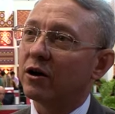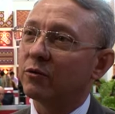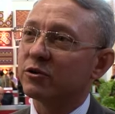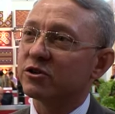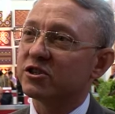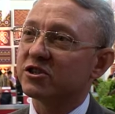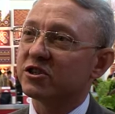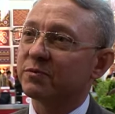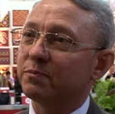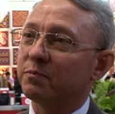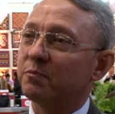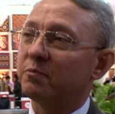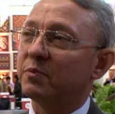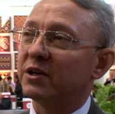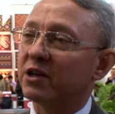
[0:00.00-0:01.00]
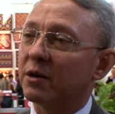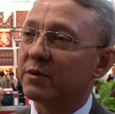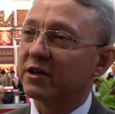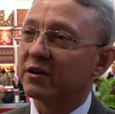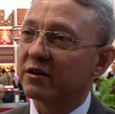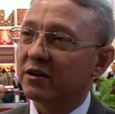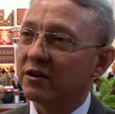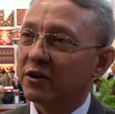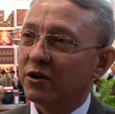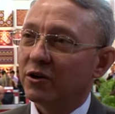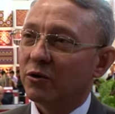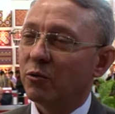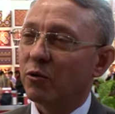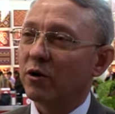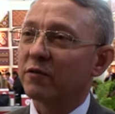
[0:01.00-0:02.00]
which is becoming
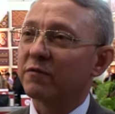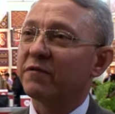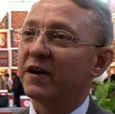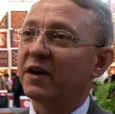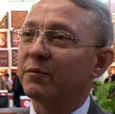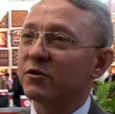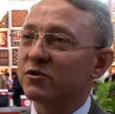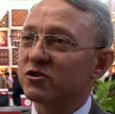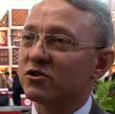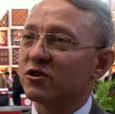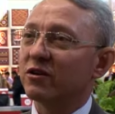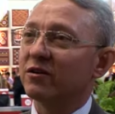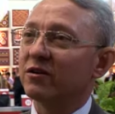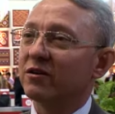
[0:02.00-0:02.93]
world famous.